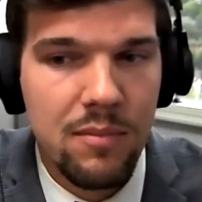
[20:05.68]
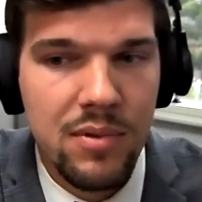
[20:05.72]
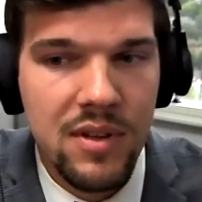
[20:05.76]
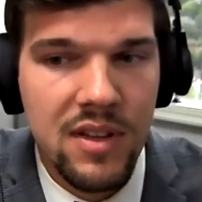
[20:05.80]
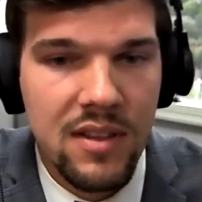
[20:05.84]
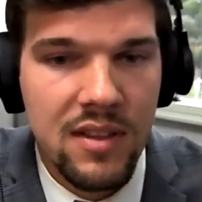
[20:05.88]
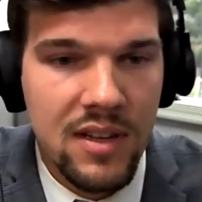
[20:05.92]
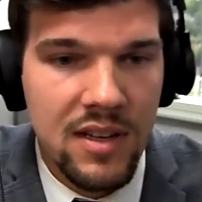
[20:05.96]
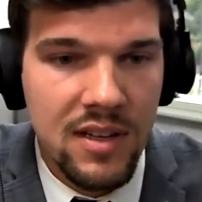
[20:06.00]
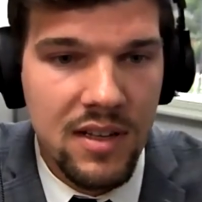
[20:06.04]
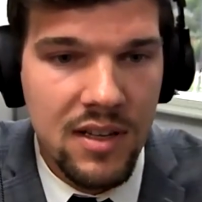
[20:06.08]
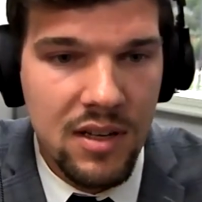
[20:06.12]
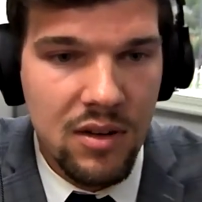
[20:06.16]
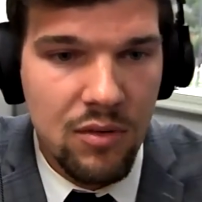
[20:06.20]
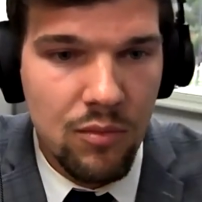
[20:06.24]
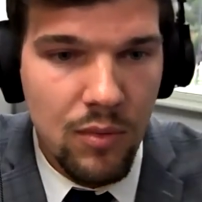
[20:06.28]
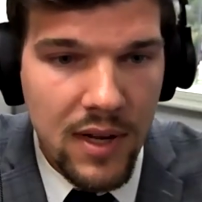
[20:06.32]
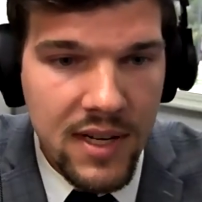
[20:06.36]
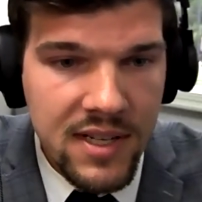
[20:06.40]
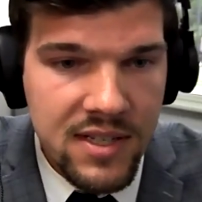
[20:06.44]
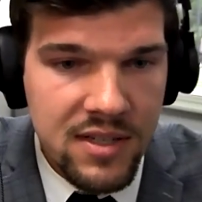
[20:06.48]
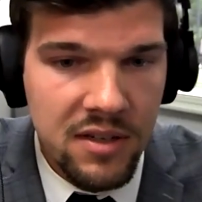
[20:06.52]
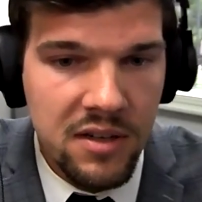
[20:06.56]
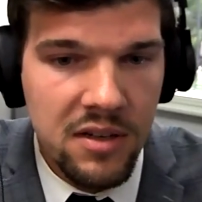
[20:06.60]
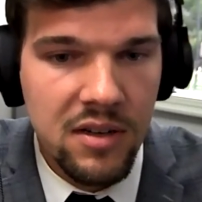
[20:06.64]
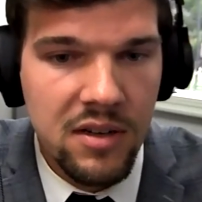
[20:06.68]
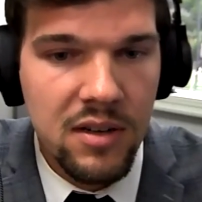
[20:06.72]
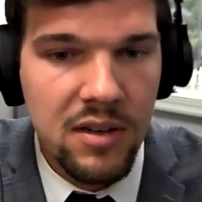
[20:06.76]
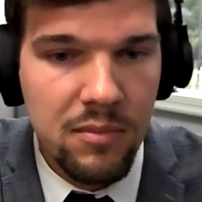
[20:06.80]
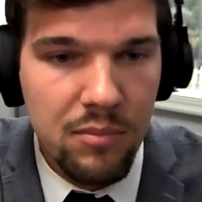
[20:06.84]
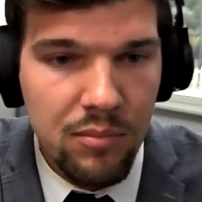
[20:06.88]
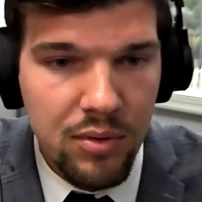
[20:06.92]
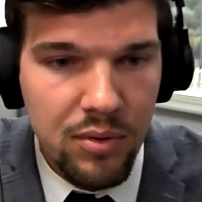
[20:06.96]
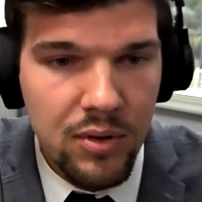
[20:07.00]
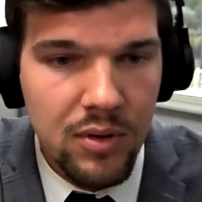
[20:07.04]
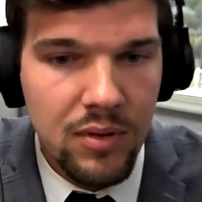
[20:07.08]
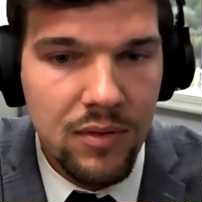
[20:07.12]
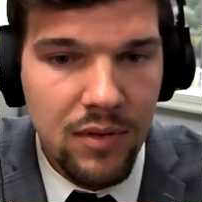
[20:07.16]
be thinking rates are going to
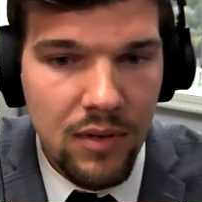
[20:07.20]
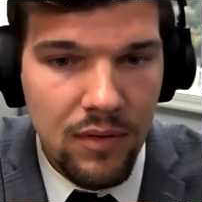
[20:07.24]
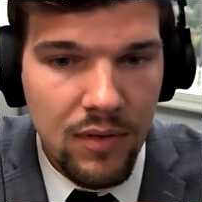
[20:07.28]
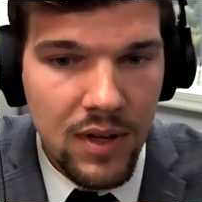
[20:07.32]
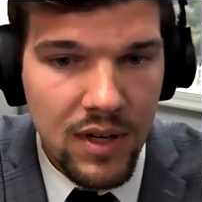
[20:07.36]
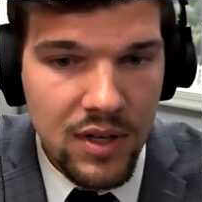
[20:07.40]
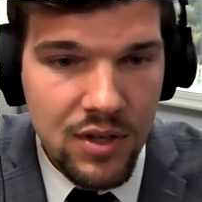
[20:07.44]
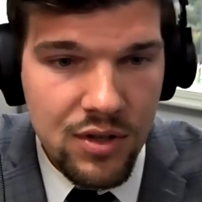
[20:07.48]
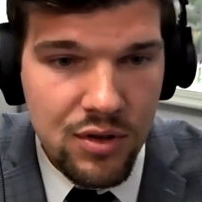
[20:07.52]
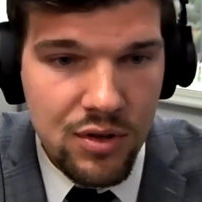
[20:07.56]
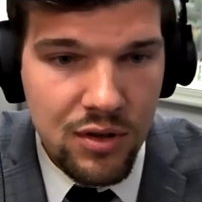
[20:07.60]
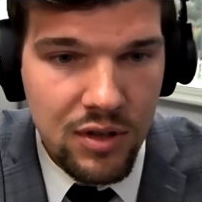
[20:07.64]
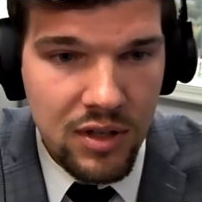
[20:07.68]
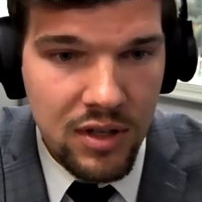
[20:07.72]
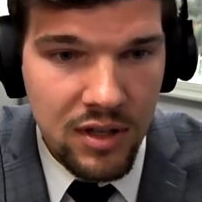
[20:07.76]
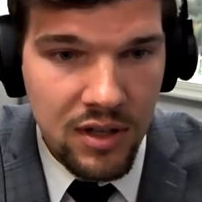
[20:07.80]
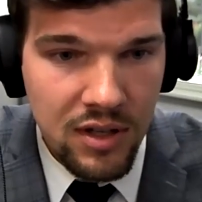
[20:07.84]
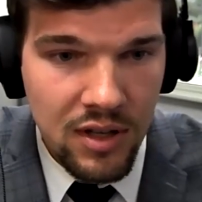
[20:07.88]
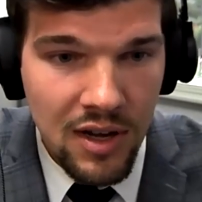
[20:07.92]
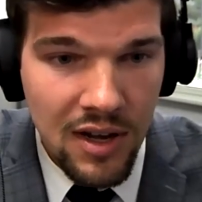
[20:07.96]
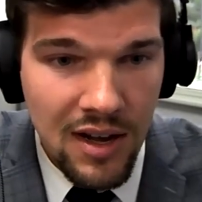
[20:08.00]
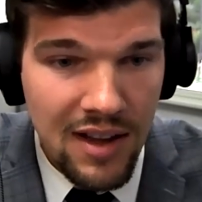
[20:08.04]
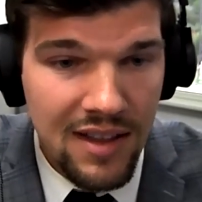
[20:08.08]
improve eventually.